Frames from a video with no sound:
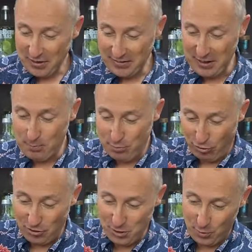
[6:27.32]
The
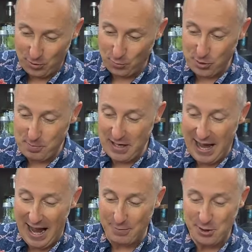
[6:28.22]
bronze one would be
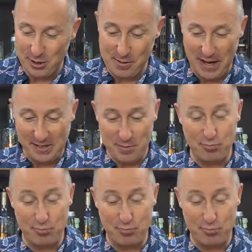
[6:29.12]
absolutely amazing.